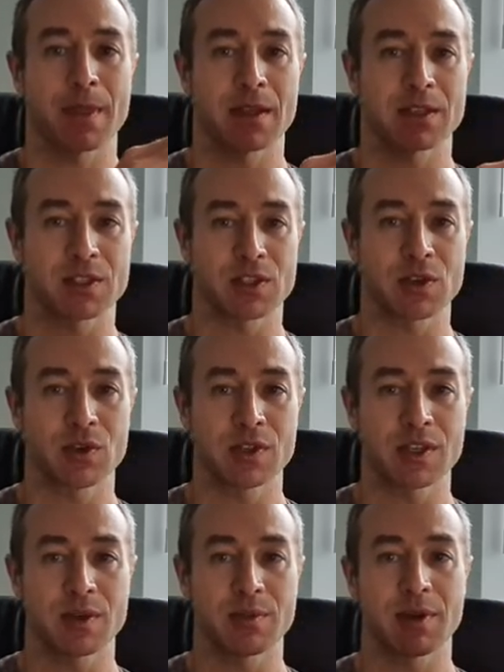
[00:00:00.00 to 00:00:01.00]

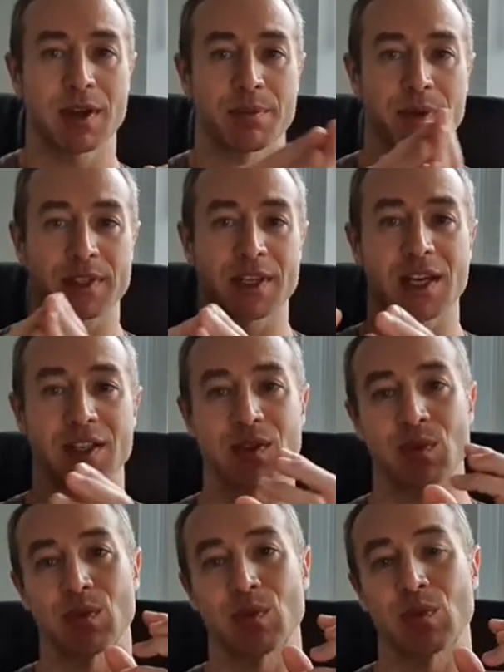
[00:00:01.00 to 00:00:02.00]
sodium and
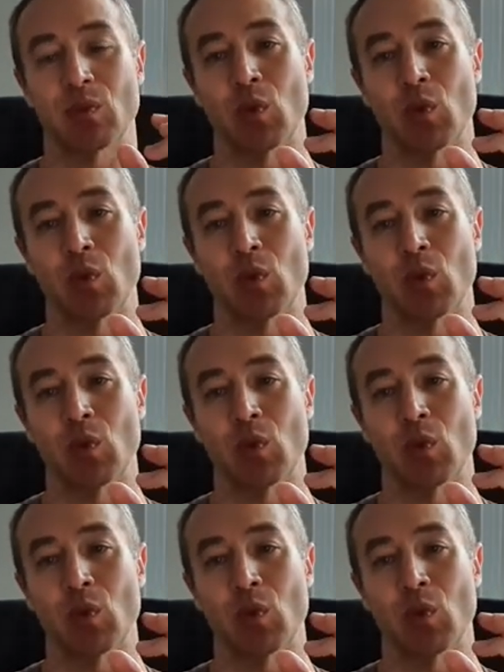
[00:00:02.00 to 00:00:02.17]
potassium.